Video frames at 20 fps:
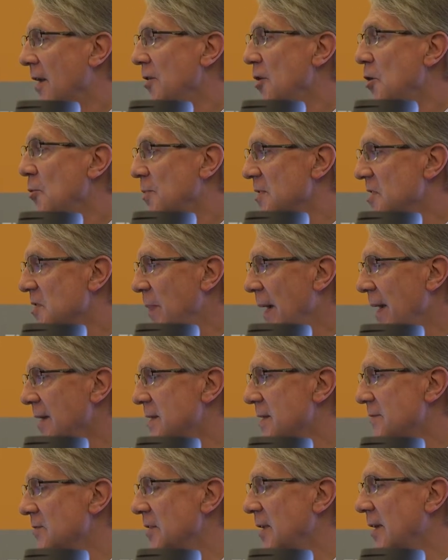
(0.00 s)
new
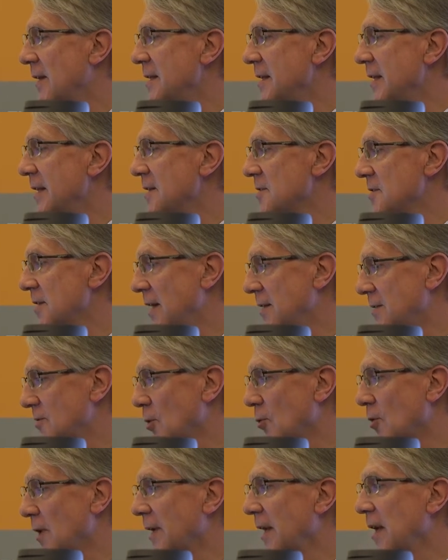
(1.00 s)
perspectives and ideas and
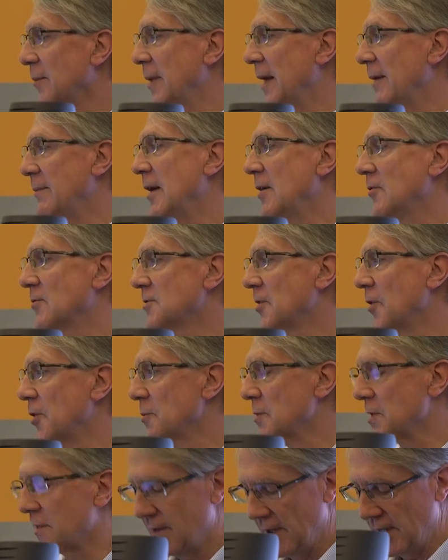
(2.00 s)
talk a little bit about
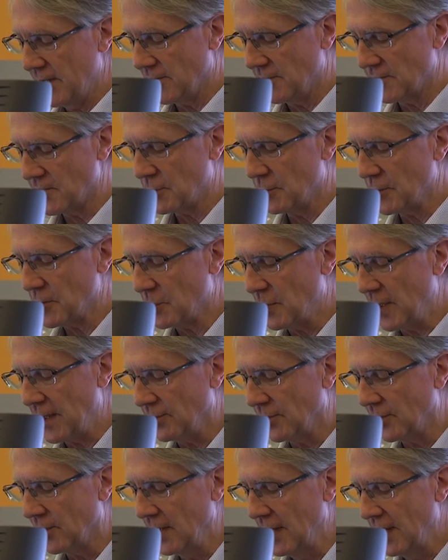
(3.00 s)
autonomous vehicles, which
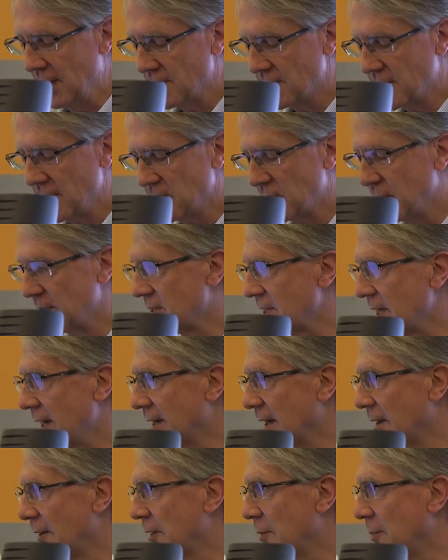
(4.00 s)
people seem to be
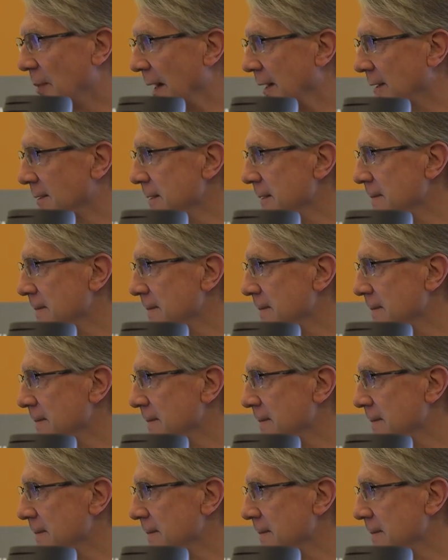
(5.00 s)
saying a lot about.